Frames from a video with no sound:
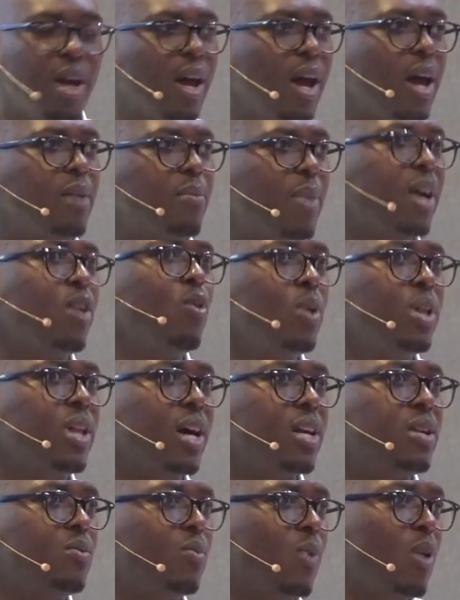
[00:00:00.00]
And by doing
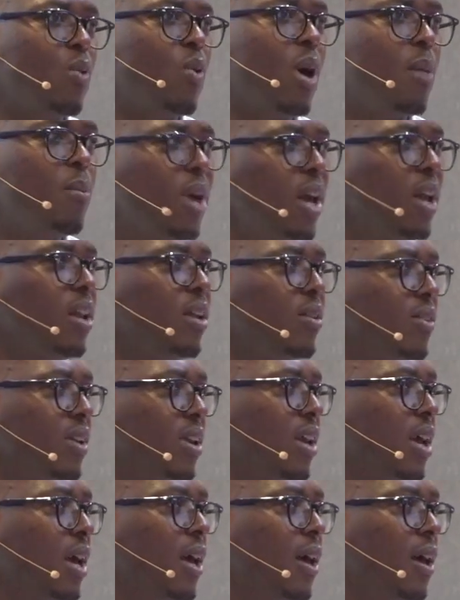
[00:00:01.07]
that, what do I mean? Is that
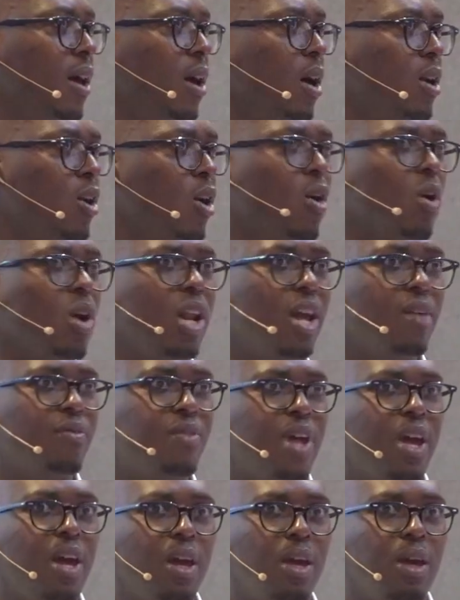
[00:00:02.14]
not only have
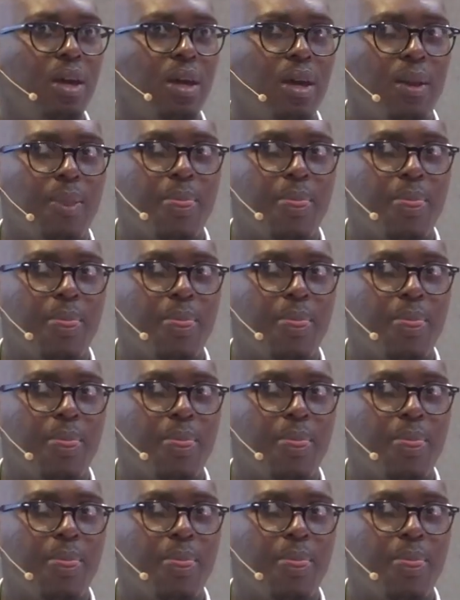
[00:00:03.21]
they